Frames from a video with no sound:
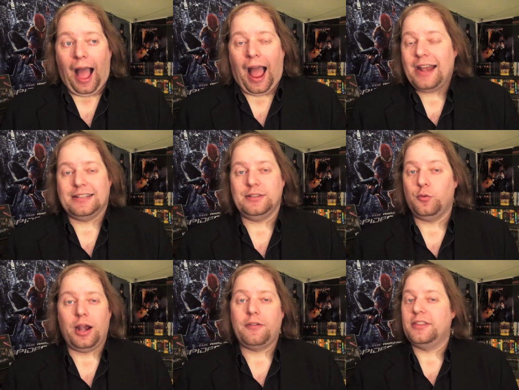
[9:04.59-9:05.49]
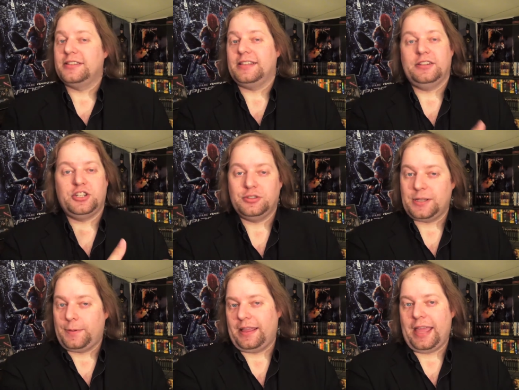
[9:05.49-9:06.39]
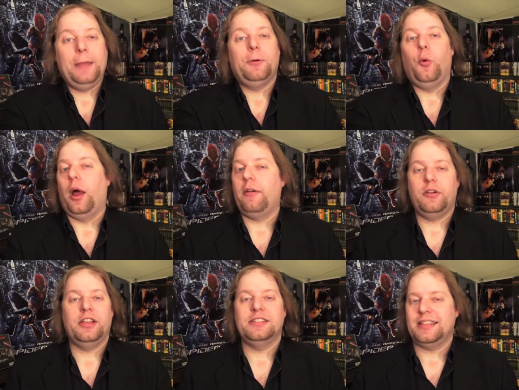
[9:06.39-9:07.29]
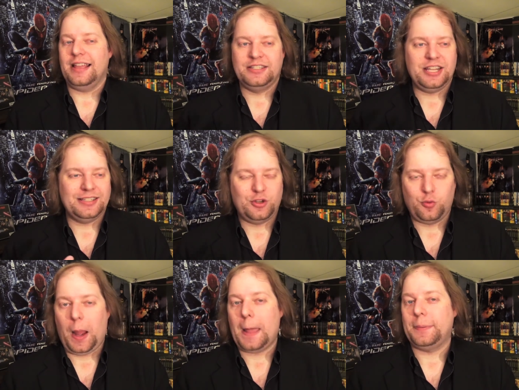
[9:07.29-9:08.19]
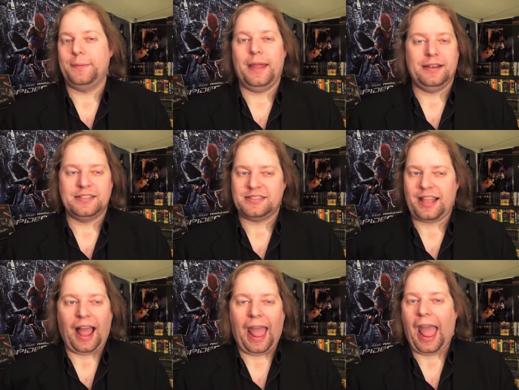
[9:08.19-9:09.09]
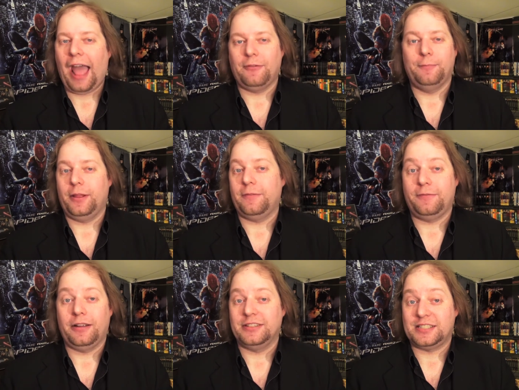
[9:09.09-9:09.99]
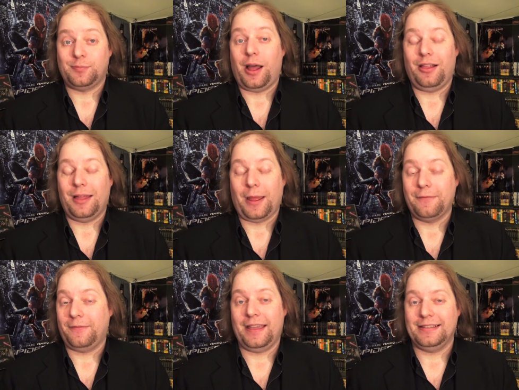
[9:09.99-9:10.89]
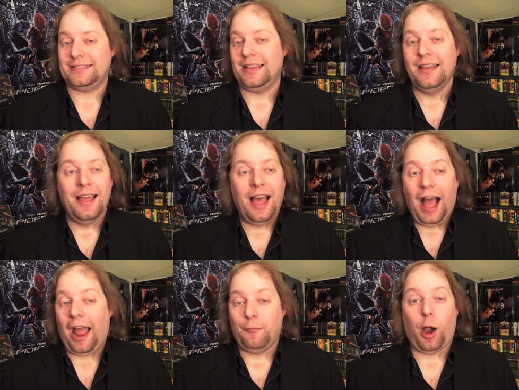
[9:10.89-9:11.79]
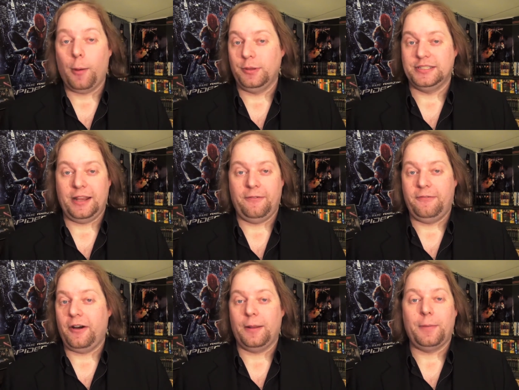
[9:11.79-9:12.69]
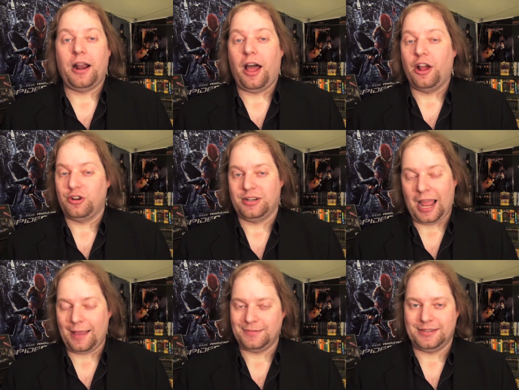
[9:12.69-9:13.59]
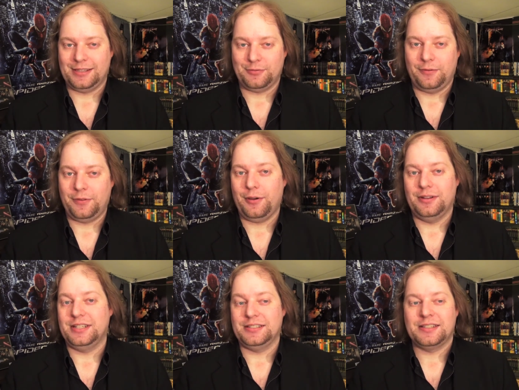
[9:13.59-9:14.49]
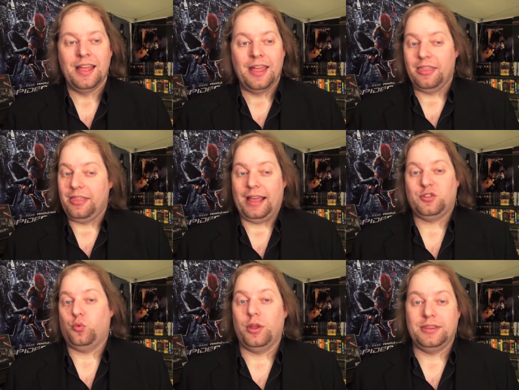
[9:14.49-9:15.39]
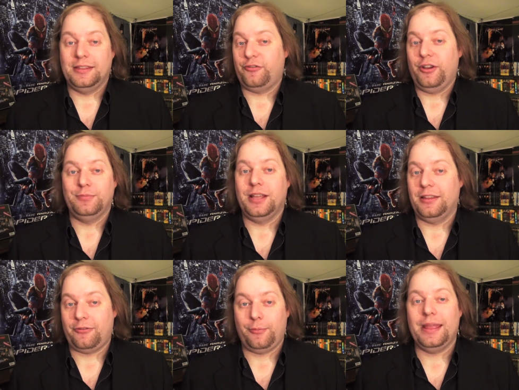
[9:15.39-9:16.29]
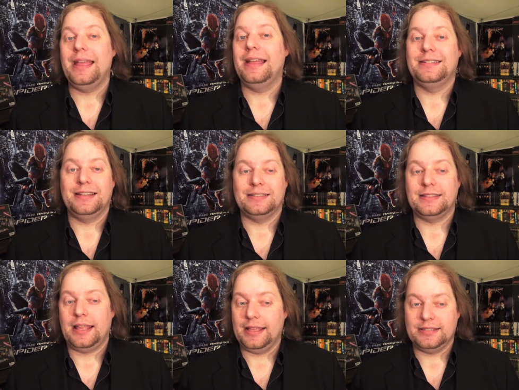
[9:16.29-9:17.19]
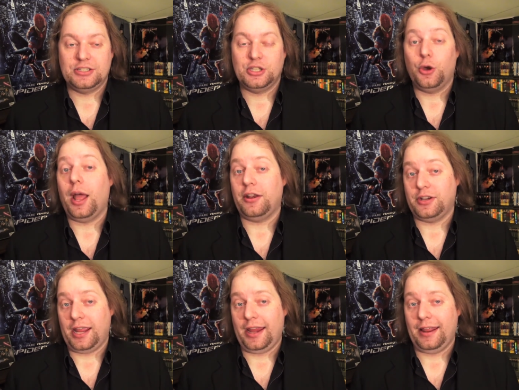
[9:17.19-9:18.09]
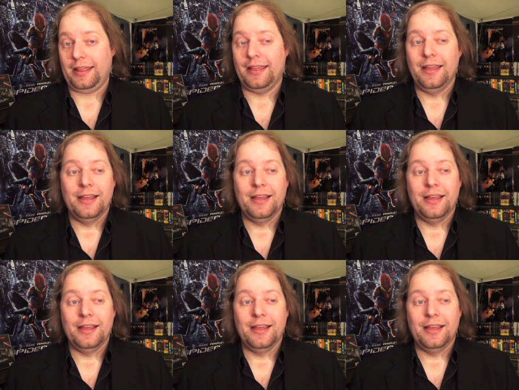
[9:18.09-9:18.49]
I just, whenever this thing shows up on cable, whatever it is, it just grabs me and just like, I have a big fun smile on my face. I probably said fun about 100 times in this review, and just, that's what this film does for me. It just is so entertaining.